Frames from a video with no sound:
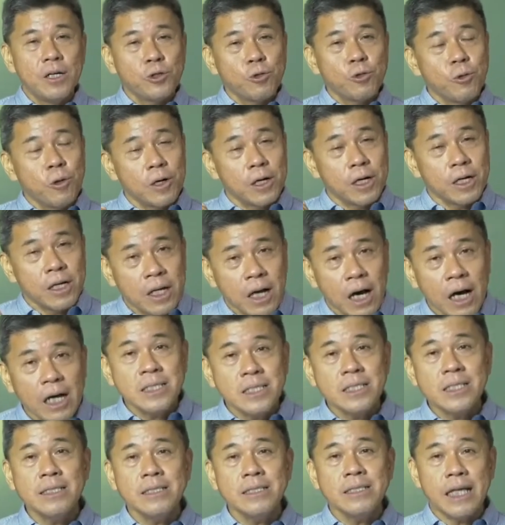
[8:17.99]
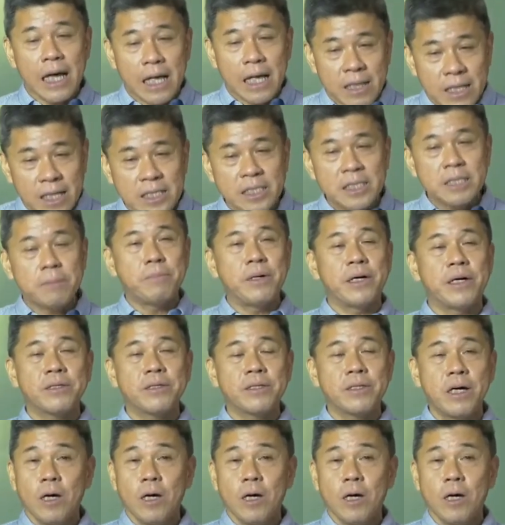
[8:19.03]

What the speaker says: to her cousin Elizabeth,